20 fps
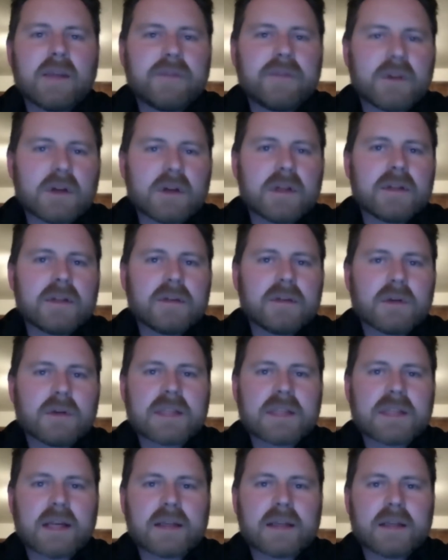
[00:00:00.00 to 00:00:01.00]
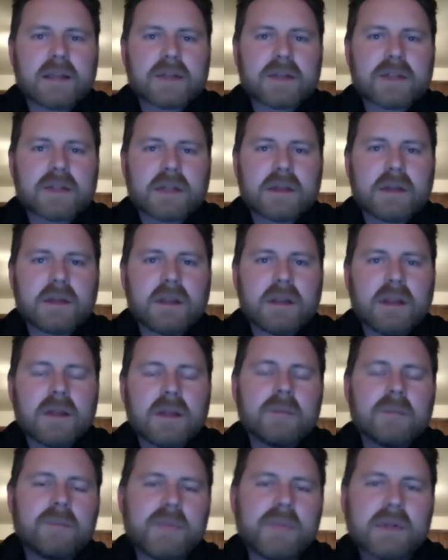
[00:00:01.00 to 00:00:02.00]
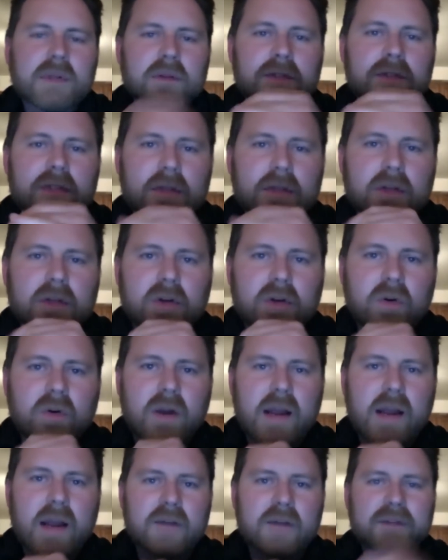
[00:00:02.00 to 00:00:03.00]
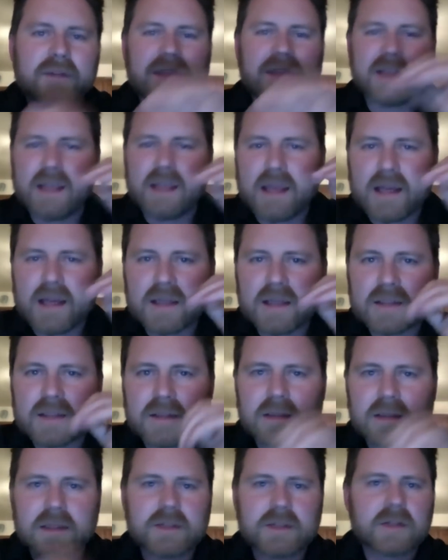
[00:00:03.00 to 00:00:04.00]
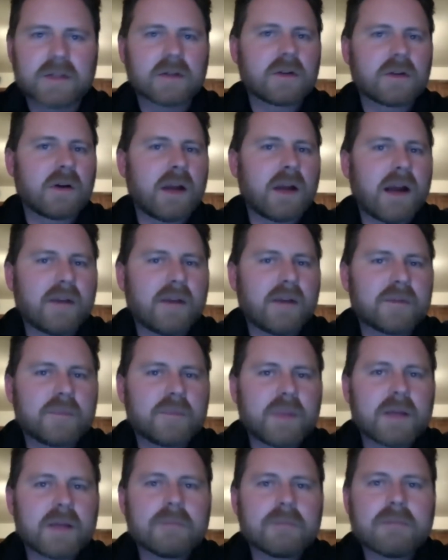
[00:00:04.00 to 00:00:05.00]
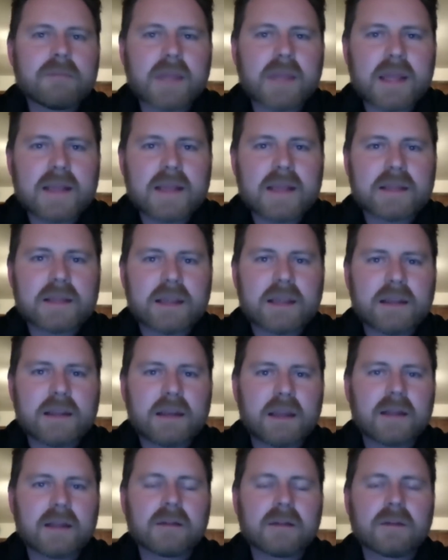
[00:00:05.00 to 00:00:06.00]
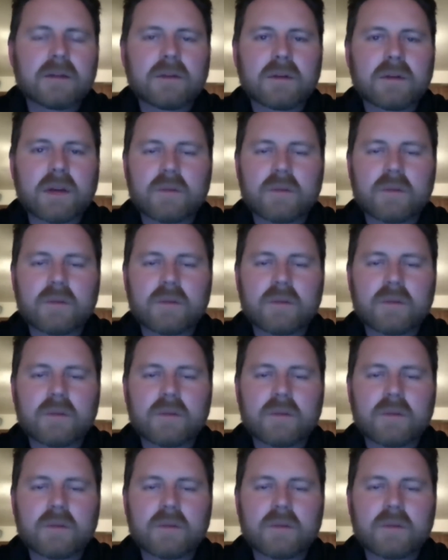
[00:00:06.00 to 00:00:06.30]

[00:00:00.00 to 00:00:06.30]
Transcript: if you're a newer technician, build your craft, get excellent at your craft, be amazing at,